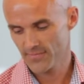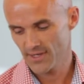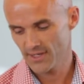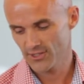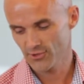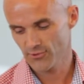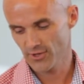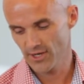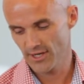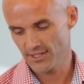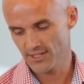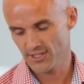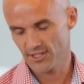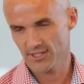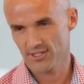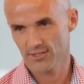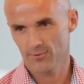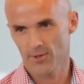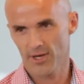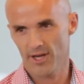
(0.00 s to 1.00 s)
It's really
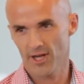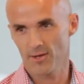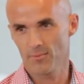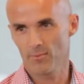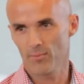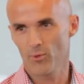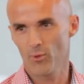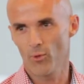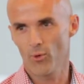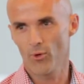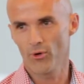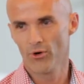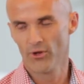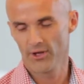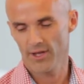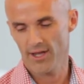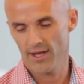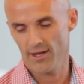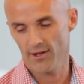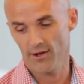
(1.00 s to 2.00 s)
just we're getting bored
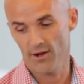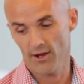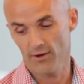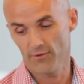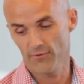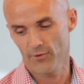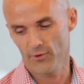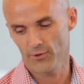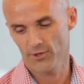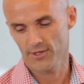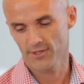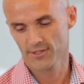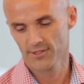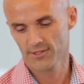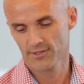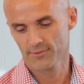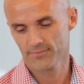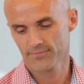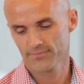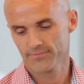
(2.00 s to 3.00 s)
and
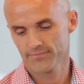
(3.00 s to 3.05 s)
unfocused.